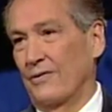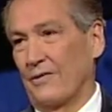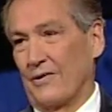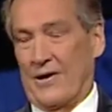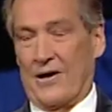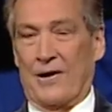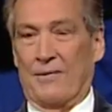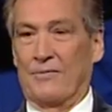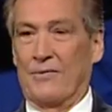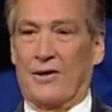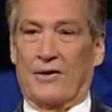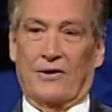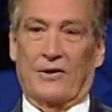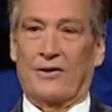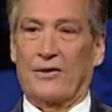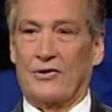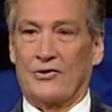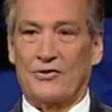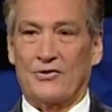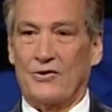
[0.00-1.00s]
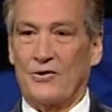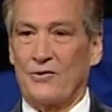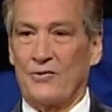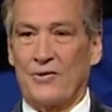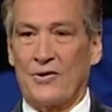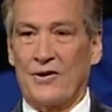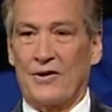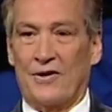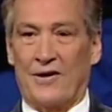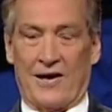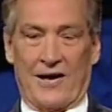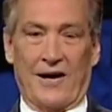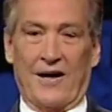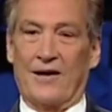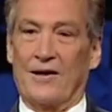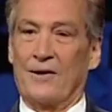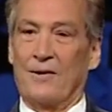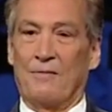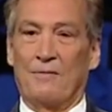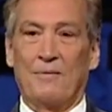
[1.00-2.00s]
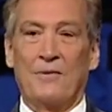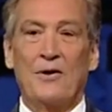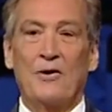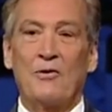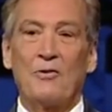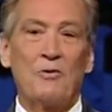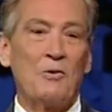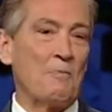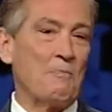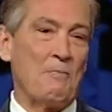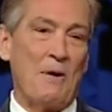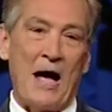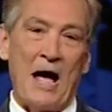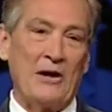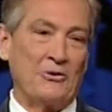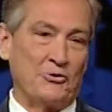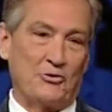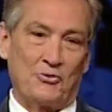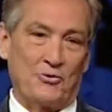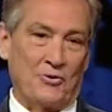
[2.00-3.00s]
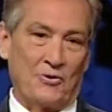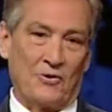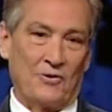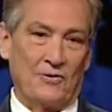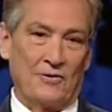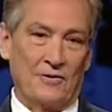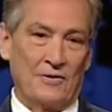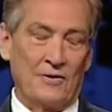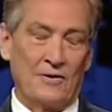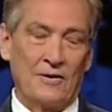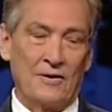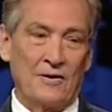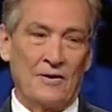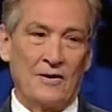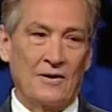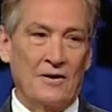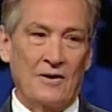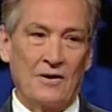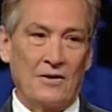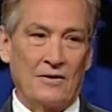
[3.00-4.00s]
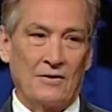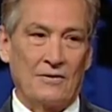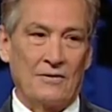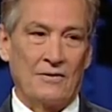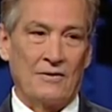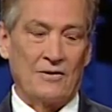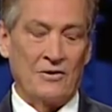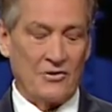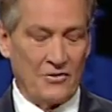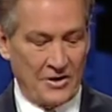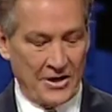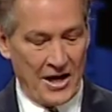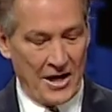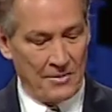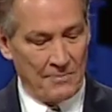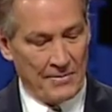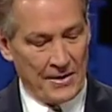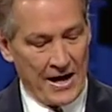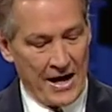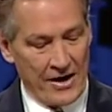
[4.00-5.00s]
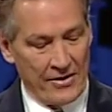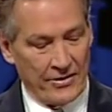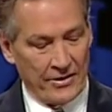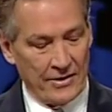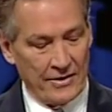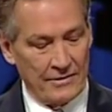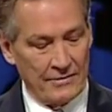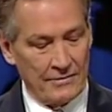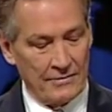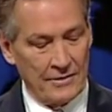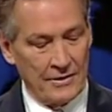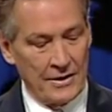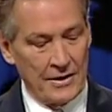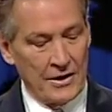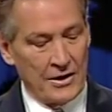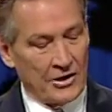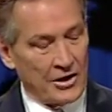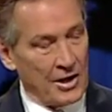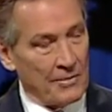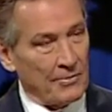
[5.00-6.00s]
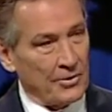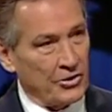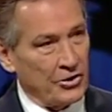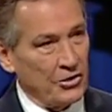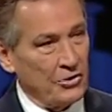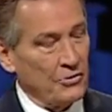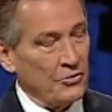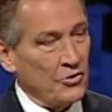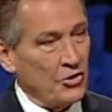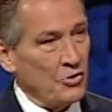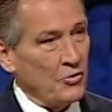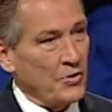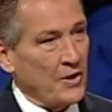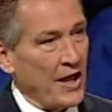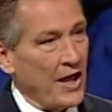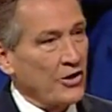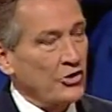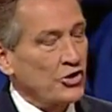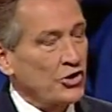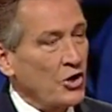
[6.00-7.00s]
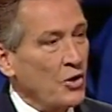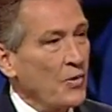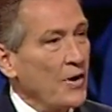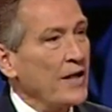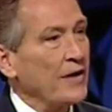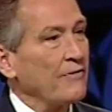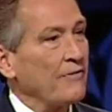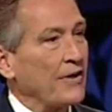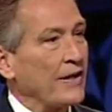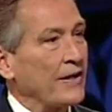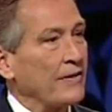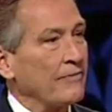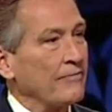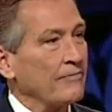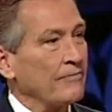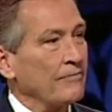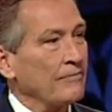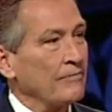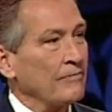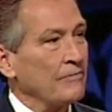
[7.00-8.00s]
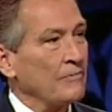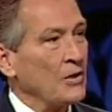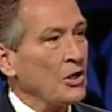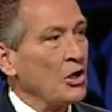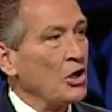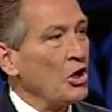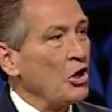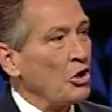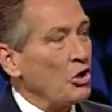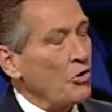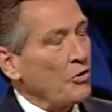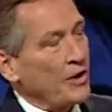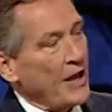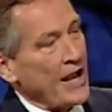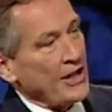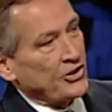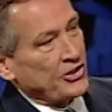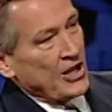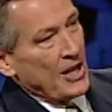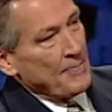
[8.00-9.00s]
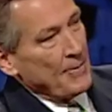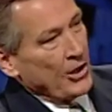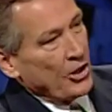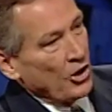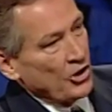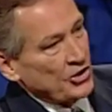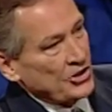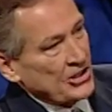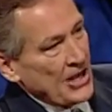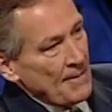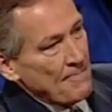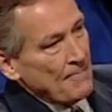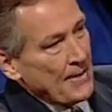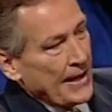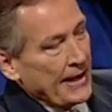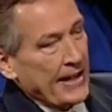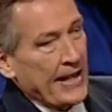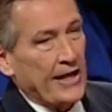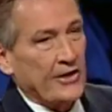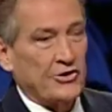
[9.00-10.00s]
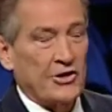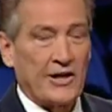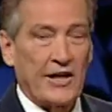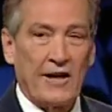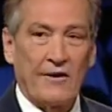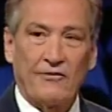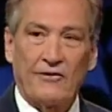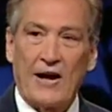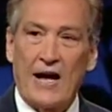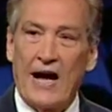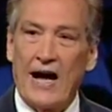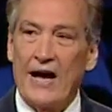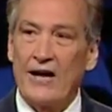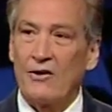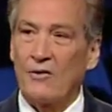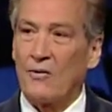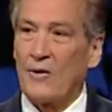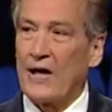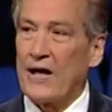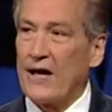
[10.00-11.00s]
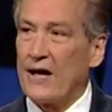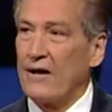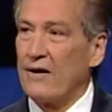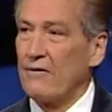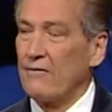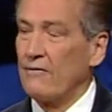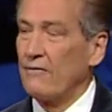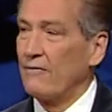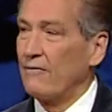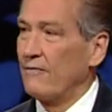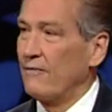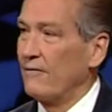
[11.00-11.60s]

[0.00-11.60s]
I'm not a custodian. I am the pastor. No, you can't be arrogant. Number two, you can't show envy. You can't say because somebody has a gift I don't have,